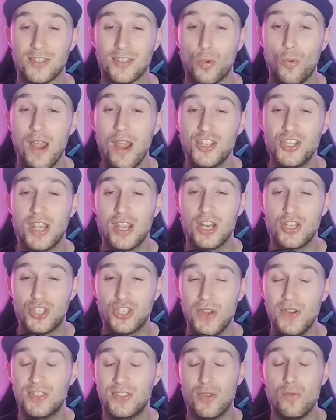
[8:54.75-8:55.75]
So we're actually going to
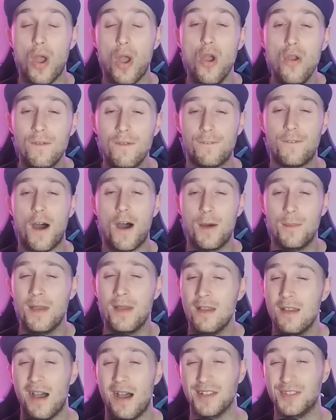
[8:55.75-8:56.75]
choose to overfarm.
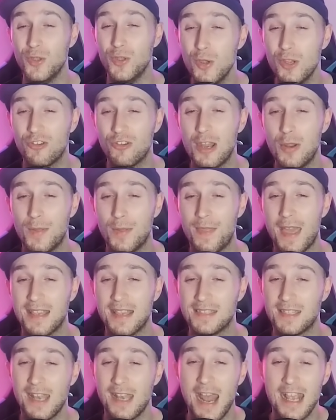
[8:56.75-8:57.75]
I do agree with
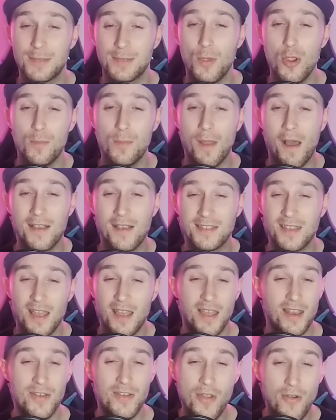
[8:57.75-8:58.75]
this. The next
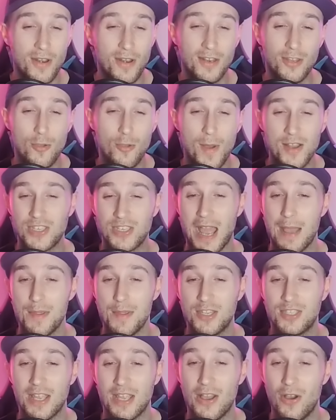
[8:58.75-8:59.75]
Moonblast, not going to do much
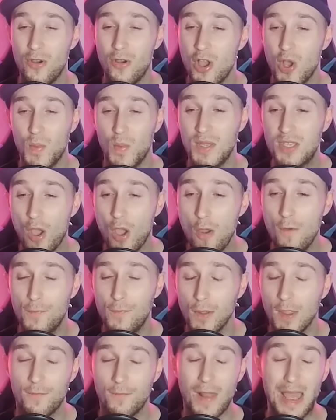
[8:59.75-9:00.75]
damage. Still, we go for
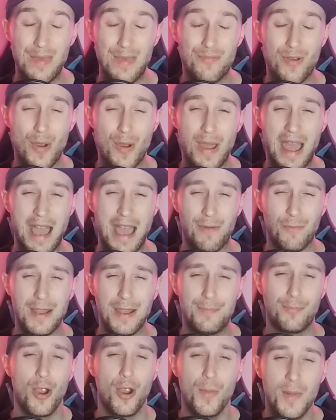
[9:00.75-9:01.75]
the Flamethrower, and we
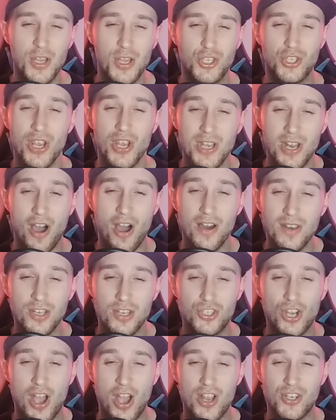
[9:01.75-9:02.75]
probably should
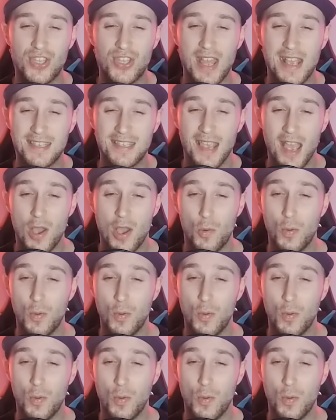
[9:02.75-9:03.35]
undercharge this.